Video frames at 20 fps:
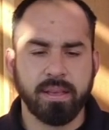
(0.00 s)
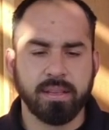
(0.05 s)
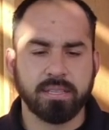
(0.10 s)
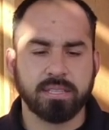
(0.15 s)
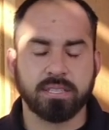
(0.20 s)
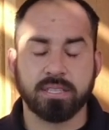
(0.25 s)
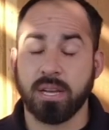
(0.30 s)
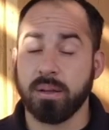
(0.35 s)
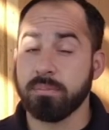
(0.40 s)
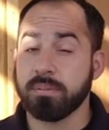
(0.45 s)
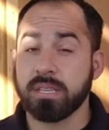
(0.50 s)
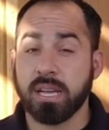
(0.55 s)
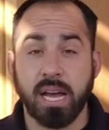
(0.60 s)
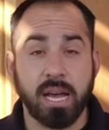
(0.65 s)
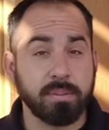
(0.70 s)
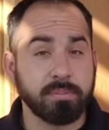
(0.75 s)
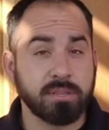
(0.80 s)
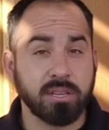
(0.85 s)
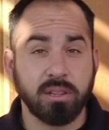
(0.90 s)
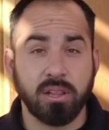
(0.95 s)

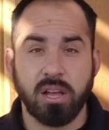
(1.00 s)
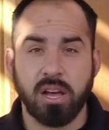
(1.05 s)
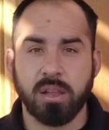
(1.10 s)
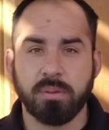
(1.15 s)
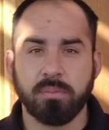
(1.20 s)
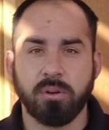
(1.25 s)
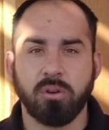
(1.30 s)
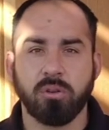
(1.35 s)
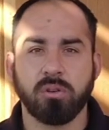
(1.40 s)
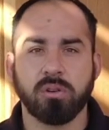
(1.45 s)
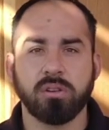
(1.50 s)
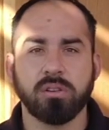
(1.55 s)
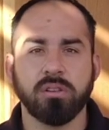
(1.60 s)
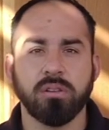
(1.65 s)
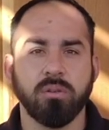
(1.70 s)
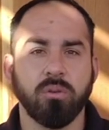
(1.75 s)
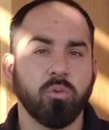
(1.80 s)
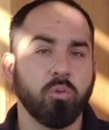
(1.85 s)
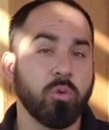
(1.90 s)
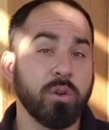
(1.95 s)
sometimes a lawnmower,
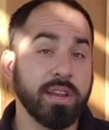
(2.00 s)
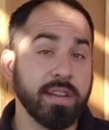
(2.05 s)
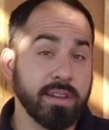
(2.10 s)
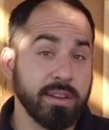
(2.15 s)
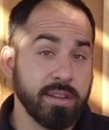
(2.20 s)
weed